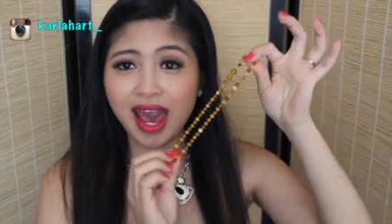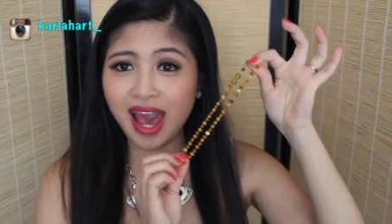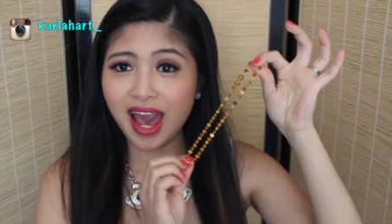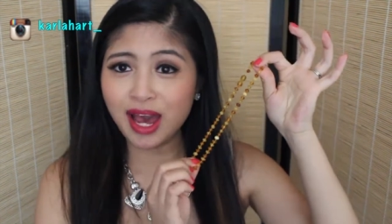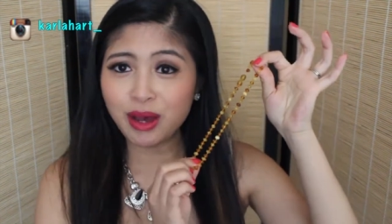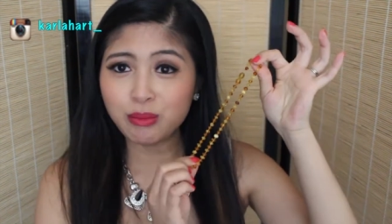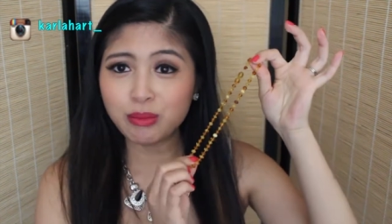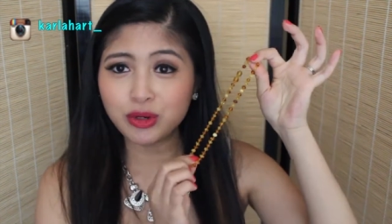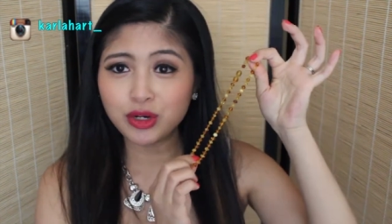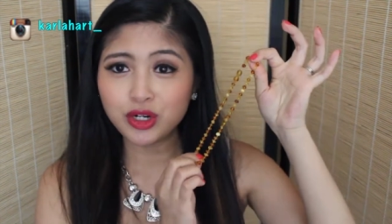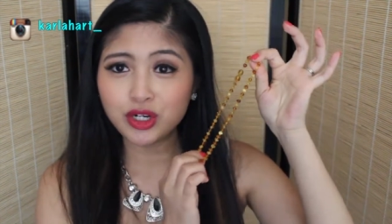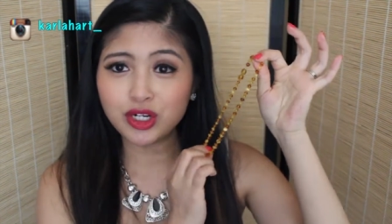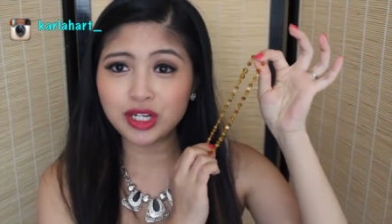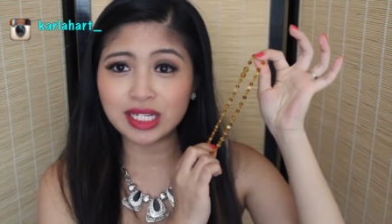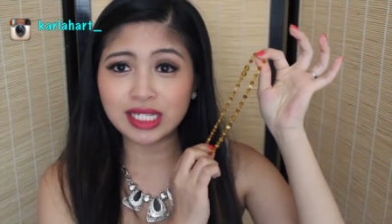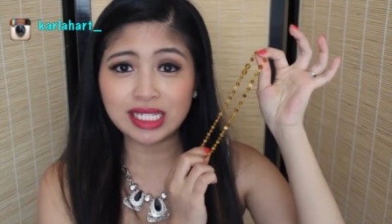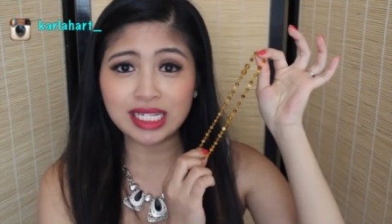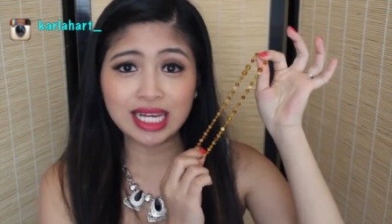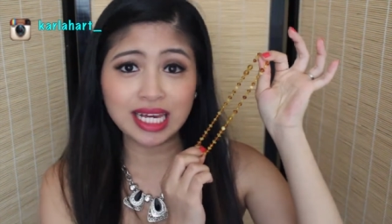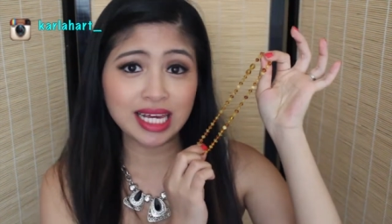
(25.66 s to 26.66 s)

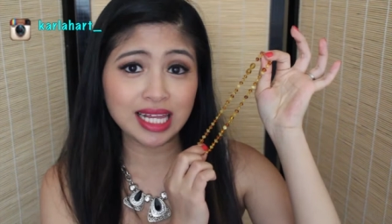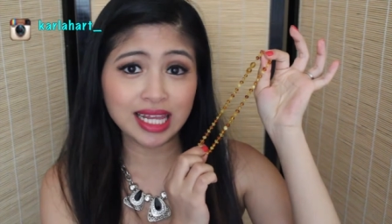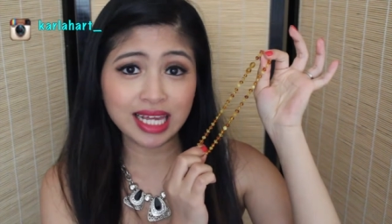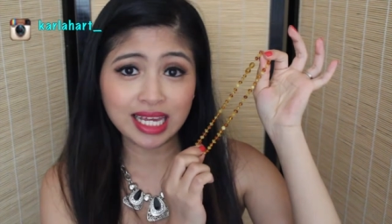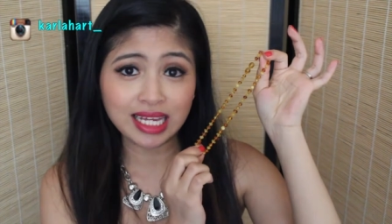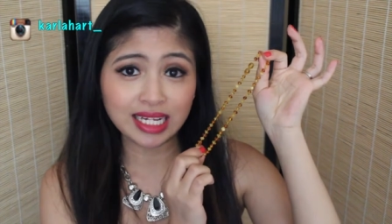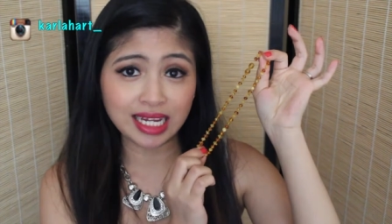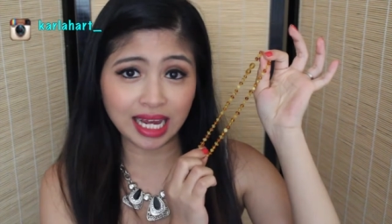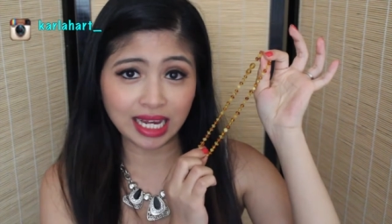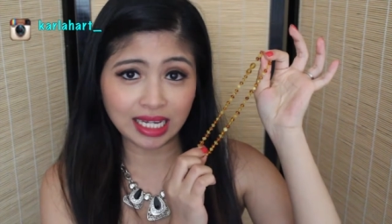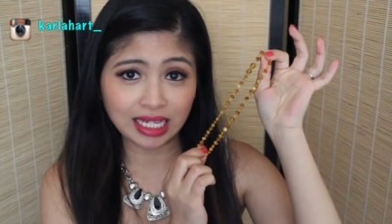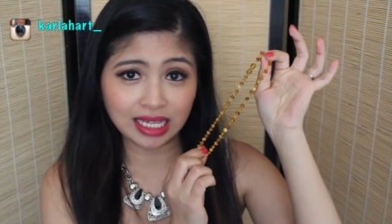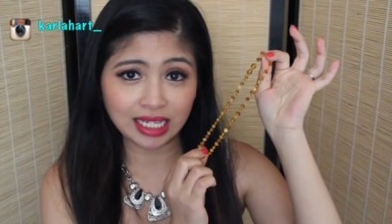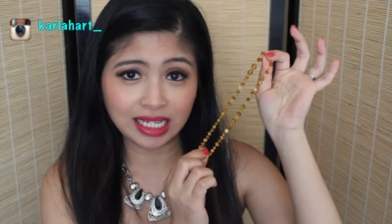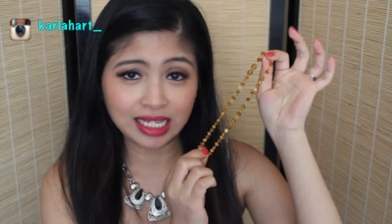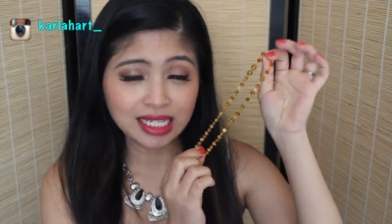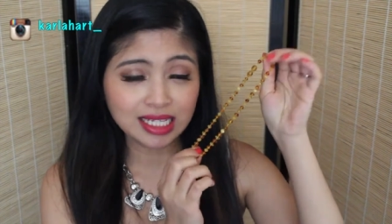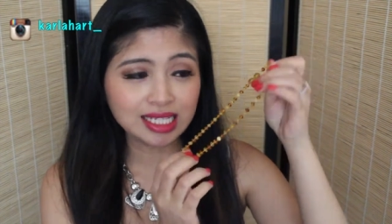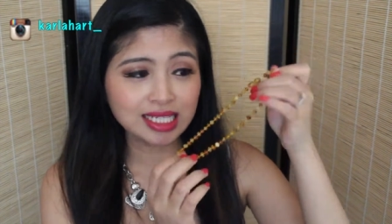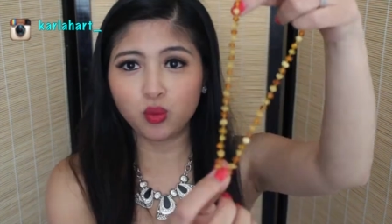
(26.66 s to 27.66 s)
amber teething
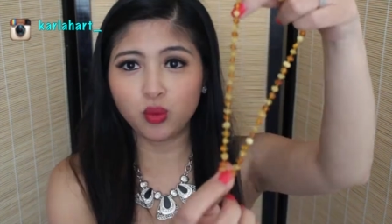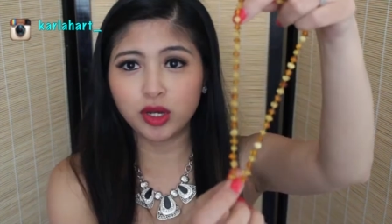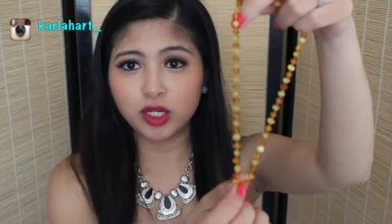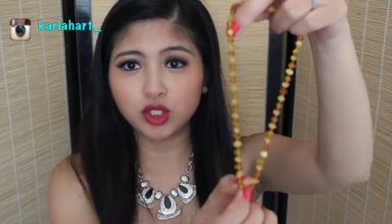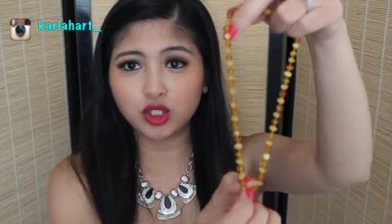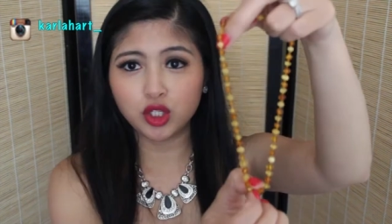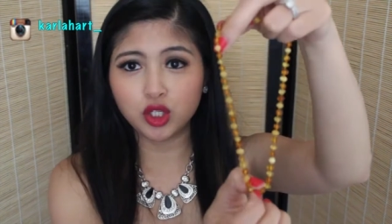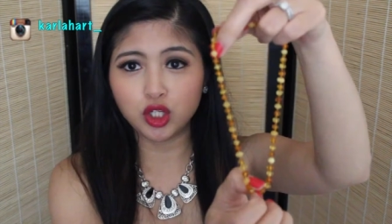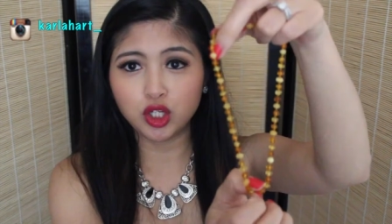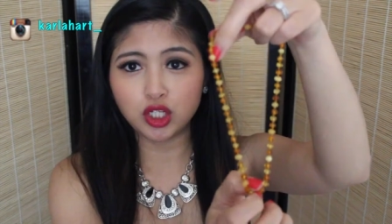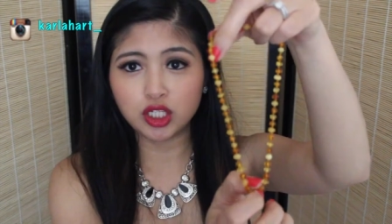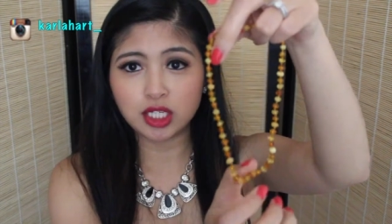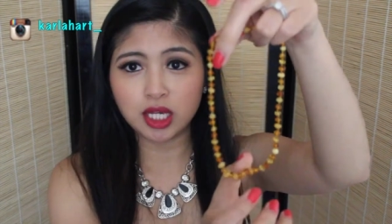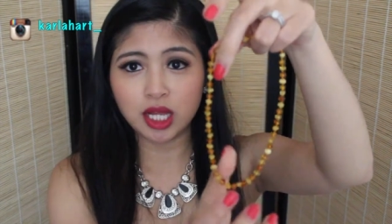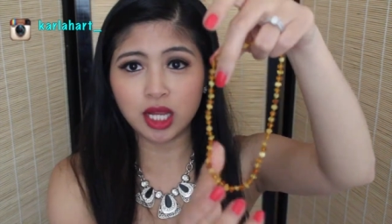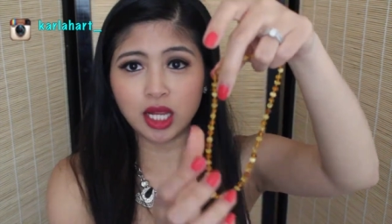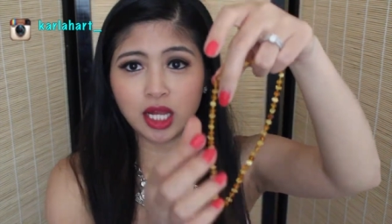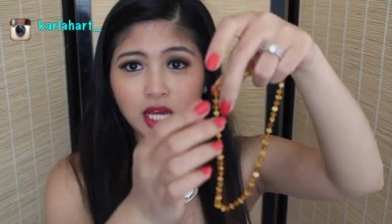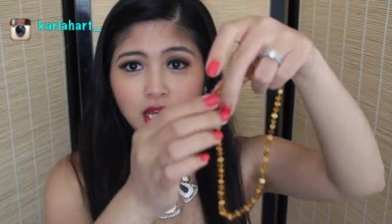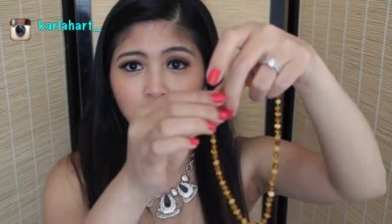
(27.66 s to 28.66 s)
necklace, which looks
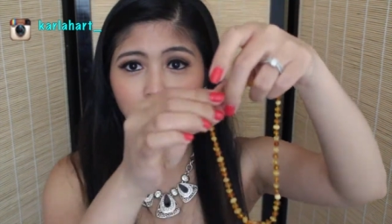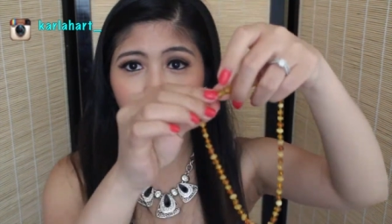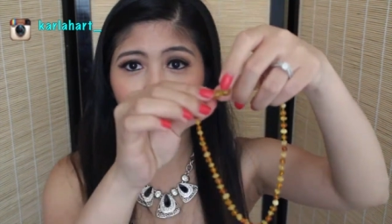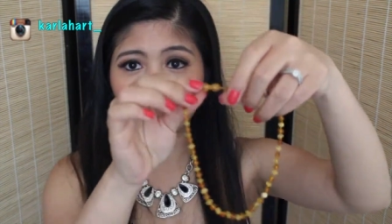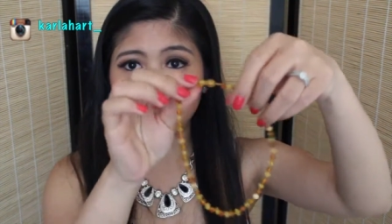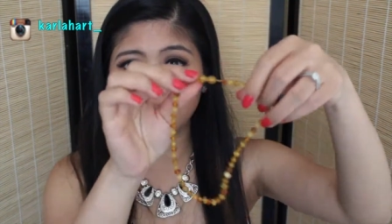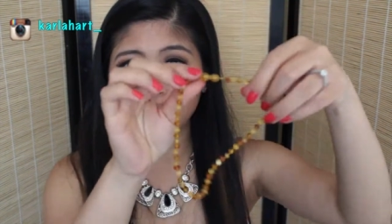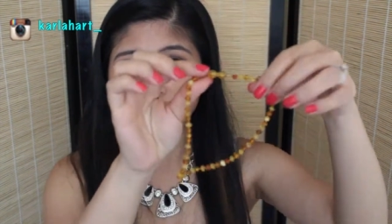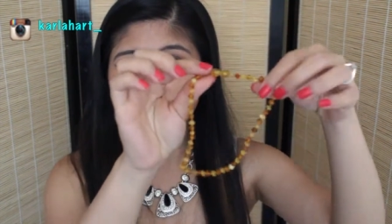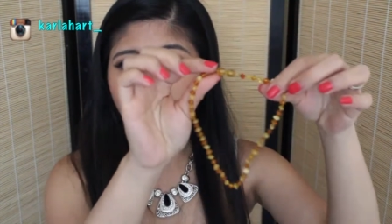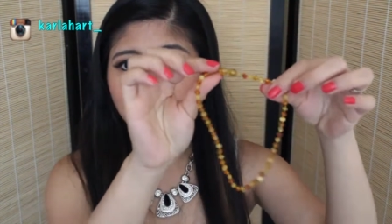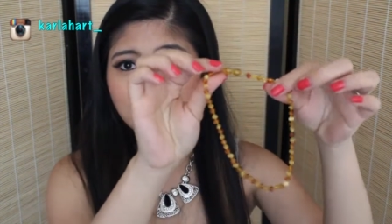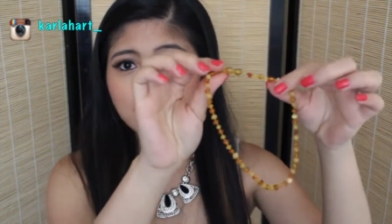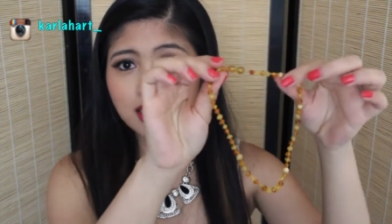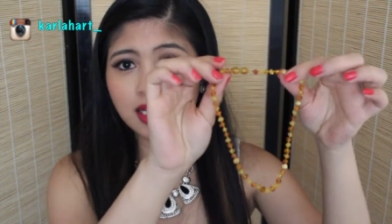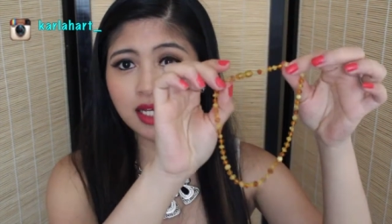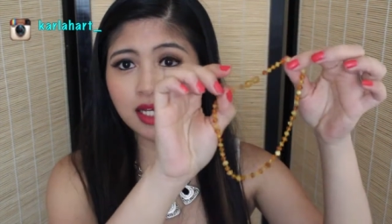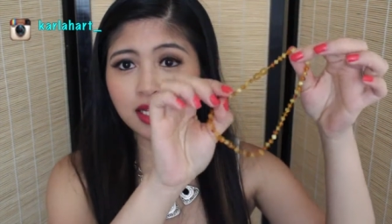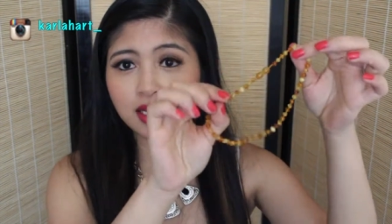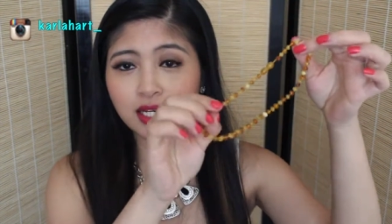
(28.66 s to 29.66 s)
like this.